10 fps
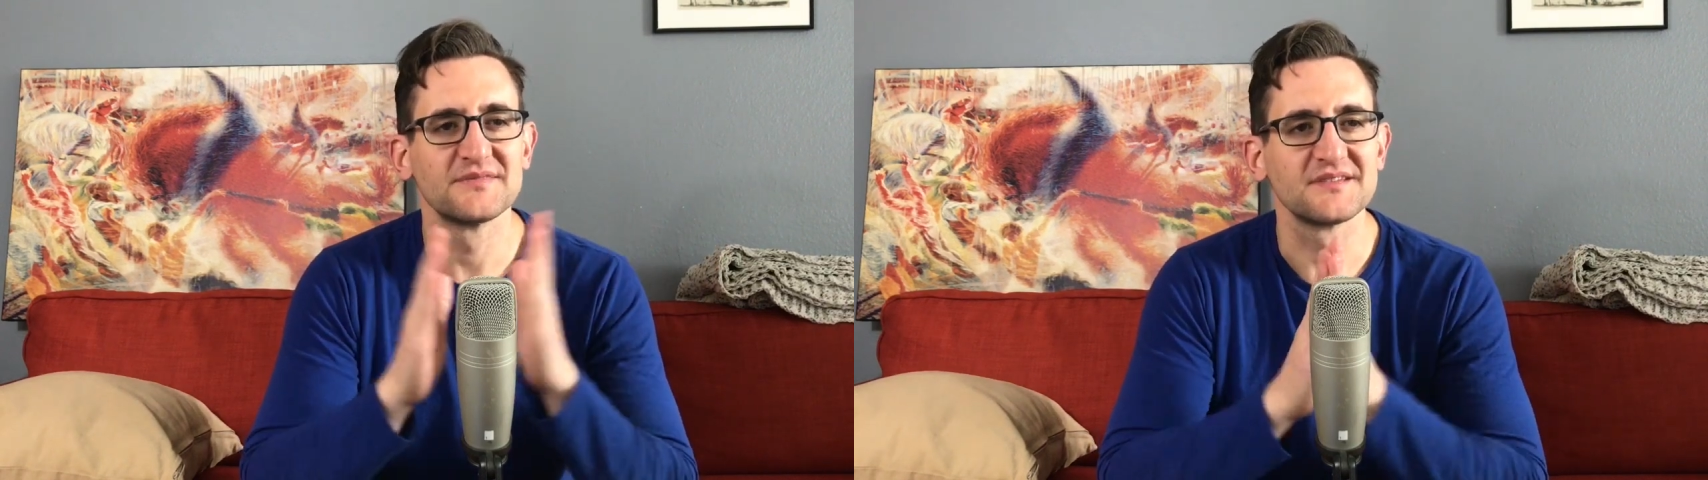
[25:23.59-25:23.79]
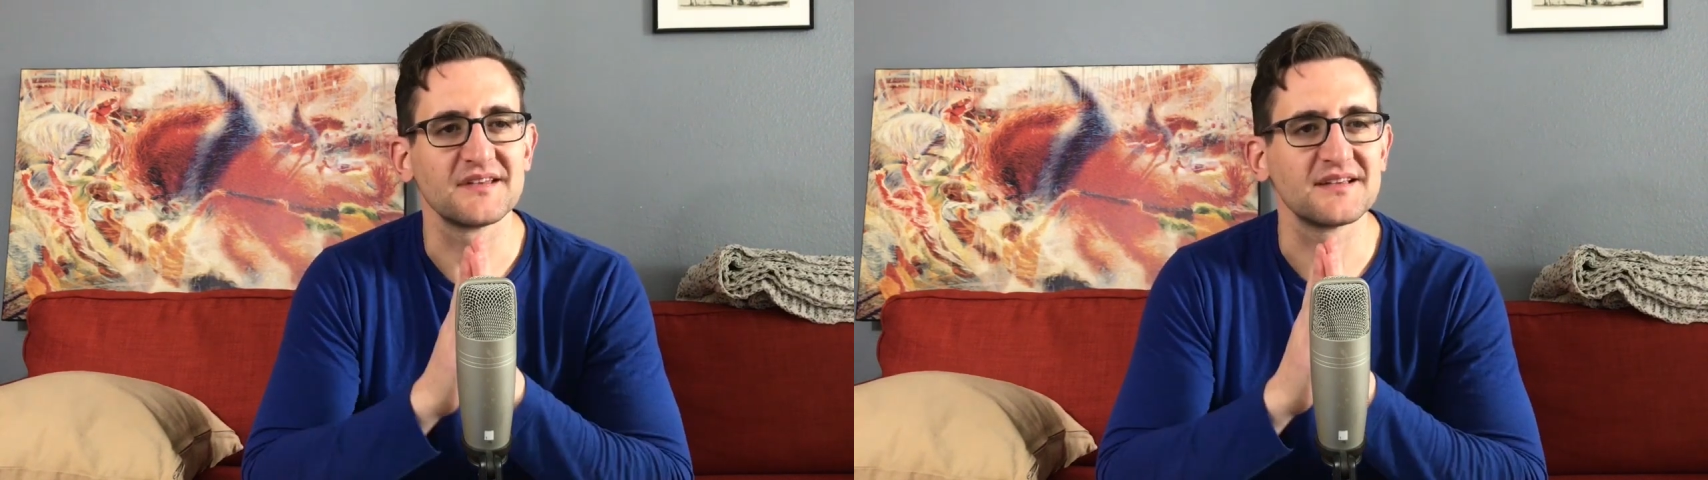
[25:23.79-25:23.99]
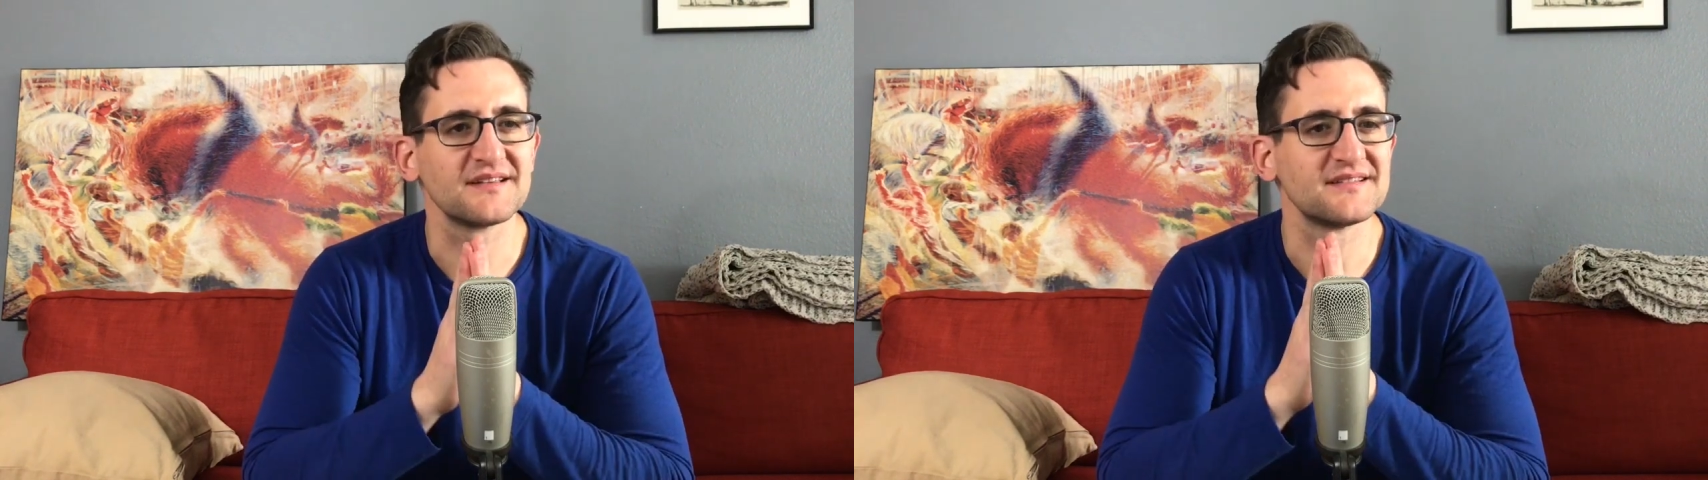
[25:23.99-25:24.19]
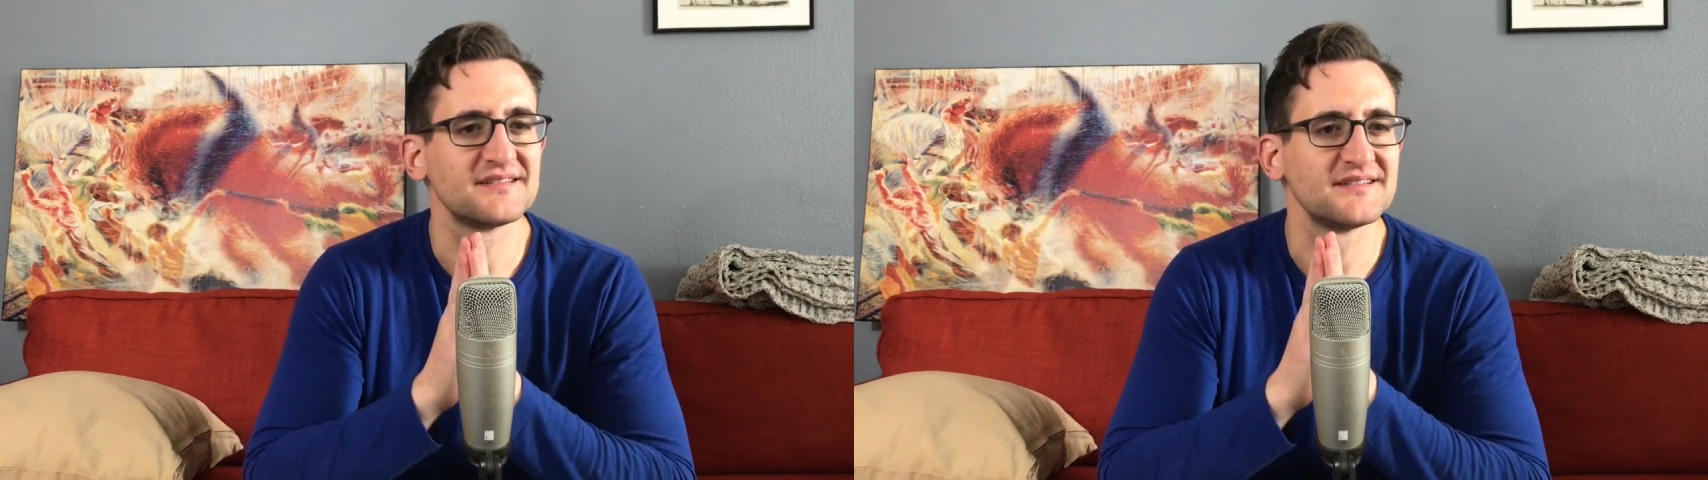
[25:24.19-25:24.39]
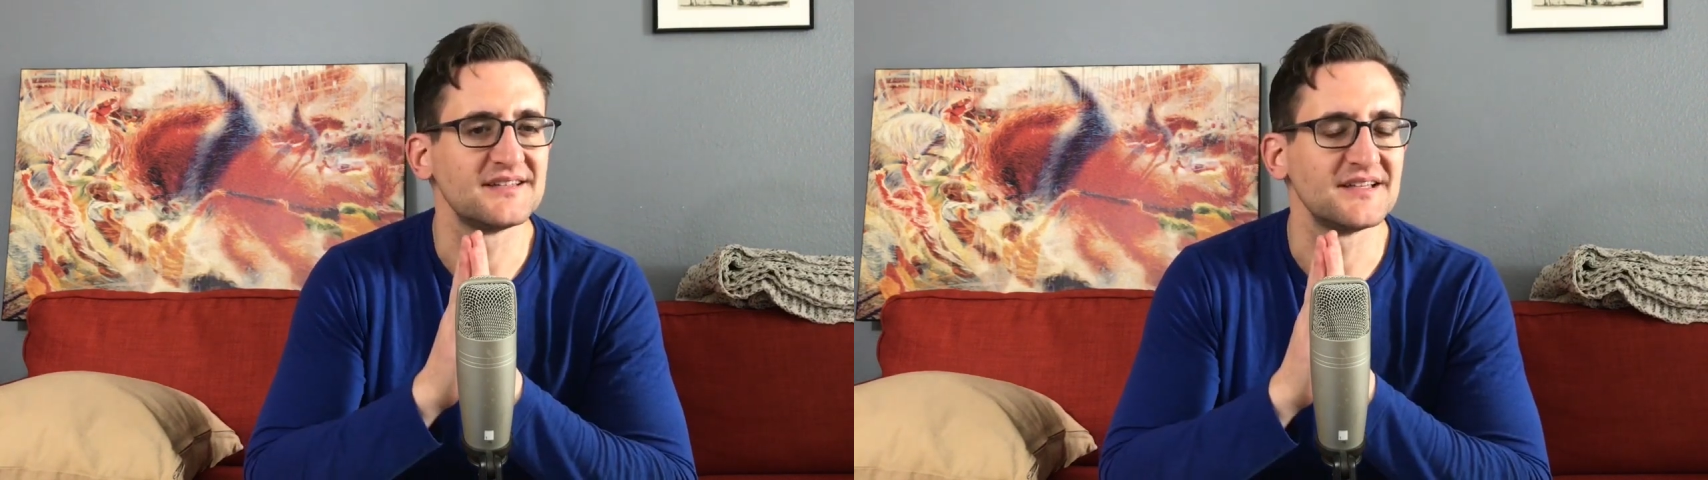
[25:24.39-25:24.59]
It's like,
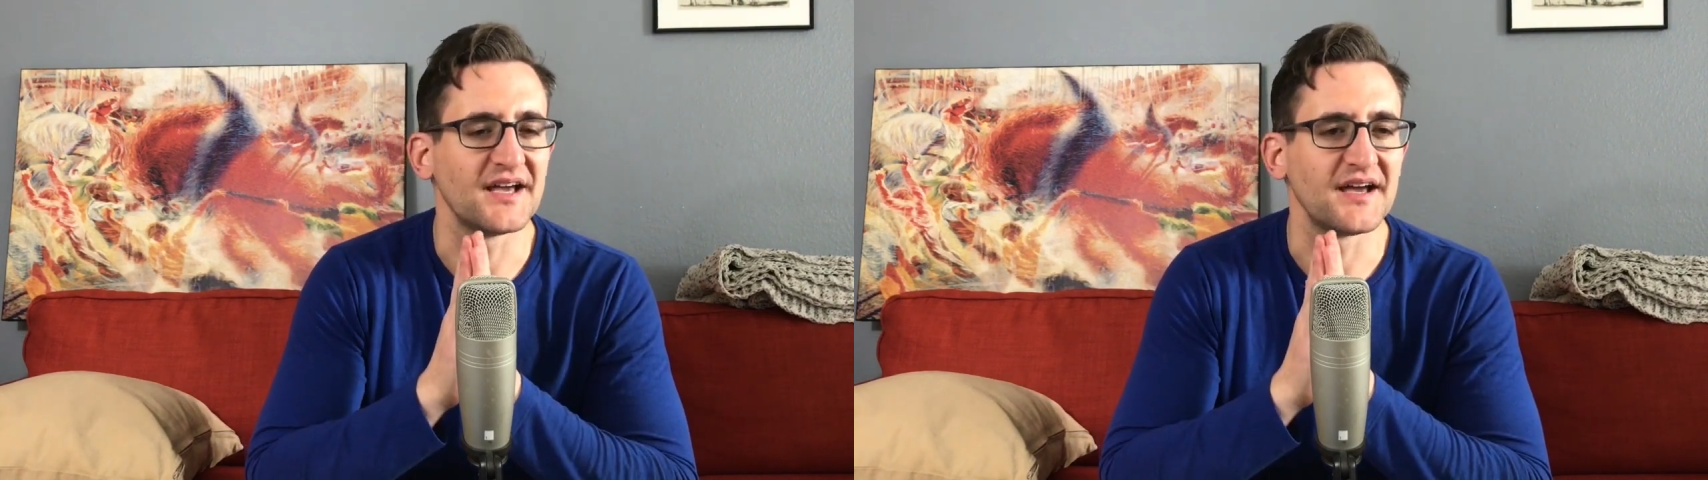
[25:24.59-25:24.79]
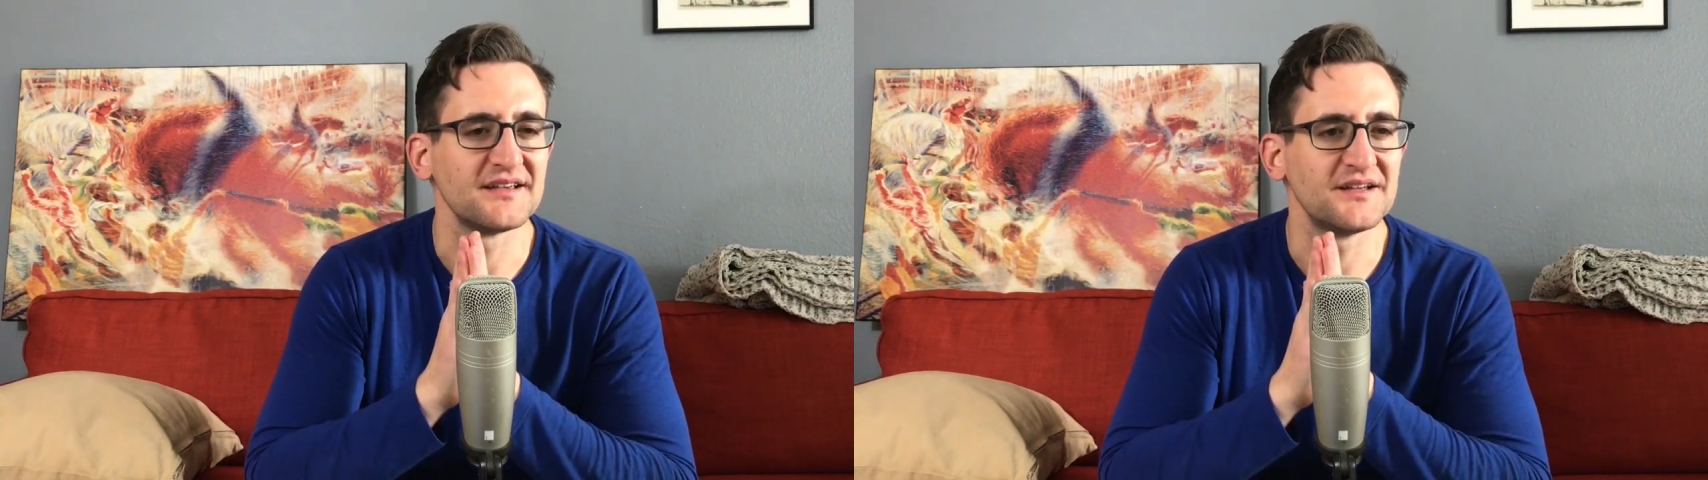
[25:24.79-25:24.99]
yeah,